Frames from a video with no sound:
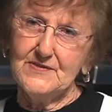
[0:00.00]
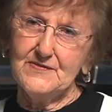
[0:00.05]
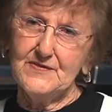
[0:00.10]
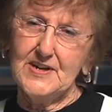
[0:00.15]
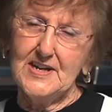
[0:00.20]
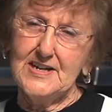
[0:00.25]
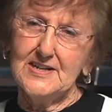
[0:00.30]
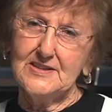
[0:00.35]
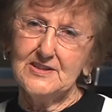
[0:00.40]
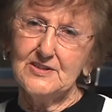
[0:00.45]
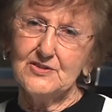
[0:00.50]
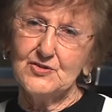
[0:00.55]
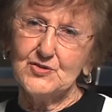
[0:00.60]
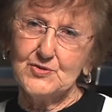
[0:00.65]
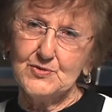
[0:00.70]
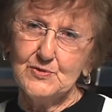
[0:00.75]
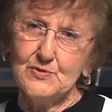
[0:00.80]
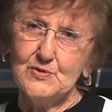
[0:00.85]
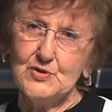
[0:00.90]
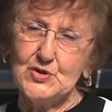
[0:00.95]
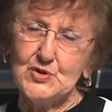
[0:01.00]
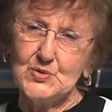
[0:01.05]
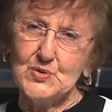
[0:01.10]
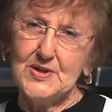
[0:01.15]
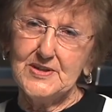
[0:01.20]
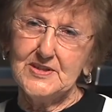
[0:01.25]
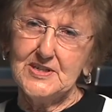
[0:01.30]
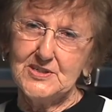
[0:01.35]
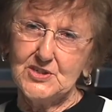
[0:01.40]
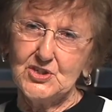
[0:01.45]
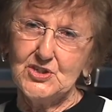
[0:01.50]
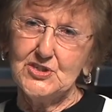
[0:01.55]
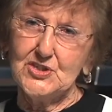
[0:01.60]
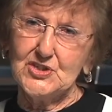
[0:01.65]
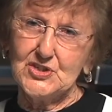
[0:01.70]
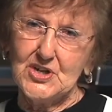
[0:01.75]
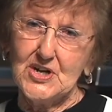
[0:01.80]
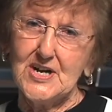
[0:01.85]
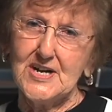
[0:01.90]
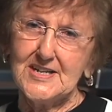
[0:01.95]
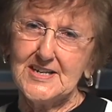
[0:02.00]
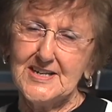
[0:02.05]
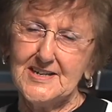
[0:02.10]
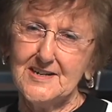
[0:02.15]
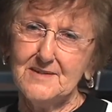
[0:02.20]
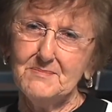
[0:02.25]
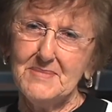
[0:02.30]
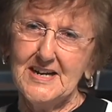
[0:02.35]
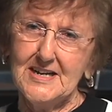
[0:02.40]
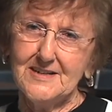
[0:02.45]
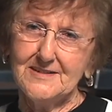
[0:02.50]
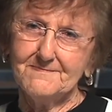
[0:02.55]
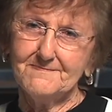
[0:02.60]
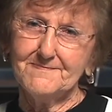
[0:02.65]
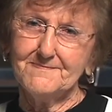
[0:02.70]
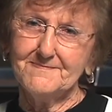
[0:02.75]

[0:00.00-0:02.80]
to find the true joy that she's talking about.